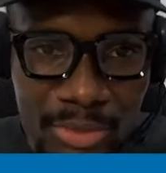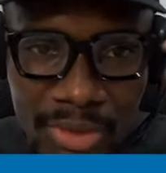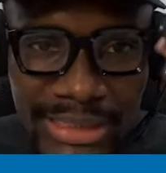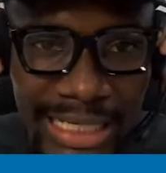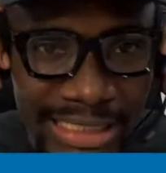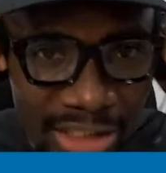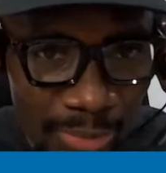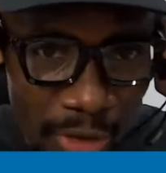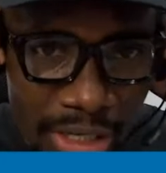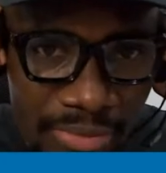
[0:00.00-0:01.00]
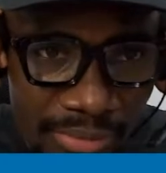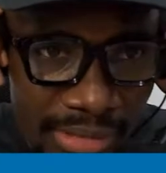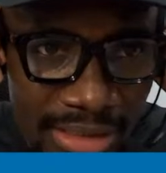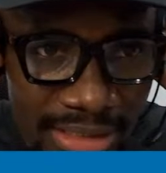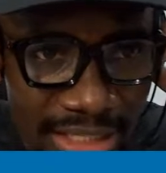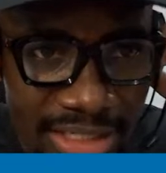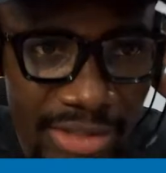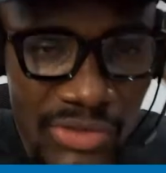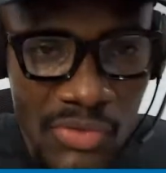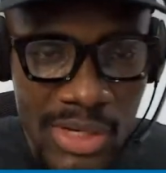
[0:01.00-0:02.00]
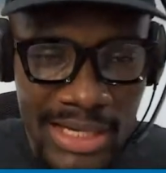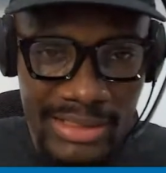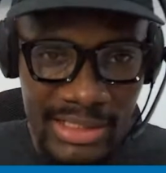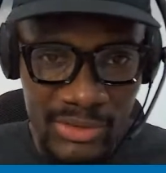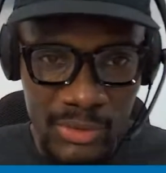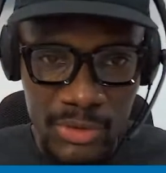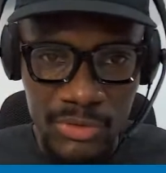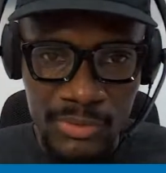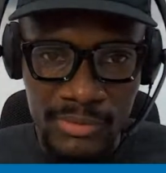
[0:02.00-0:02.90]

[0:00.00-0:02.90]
because at this point there's a new editor,